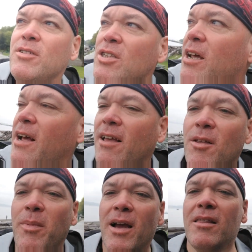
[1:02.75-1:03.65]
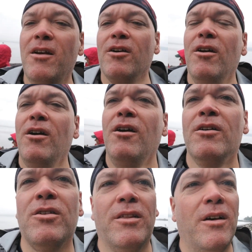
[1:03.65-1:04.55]
Vashon Island back there.
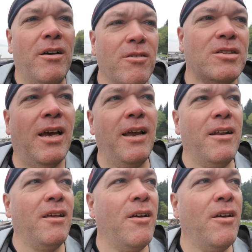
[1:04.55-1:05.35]
So on the other side,